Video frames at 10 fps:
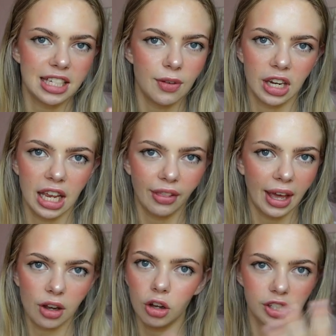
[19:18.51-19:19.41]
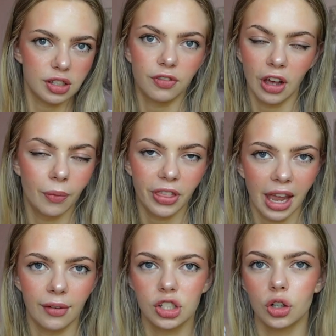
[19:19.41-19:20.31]
DVD, like concert film for the
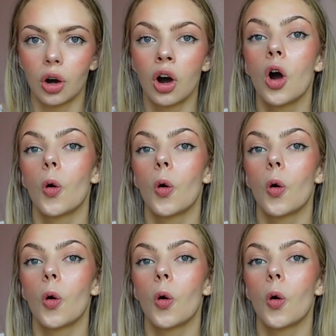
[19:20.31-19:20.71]
Eras tour,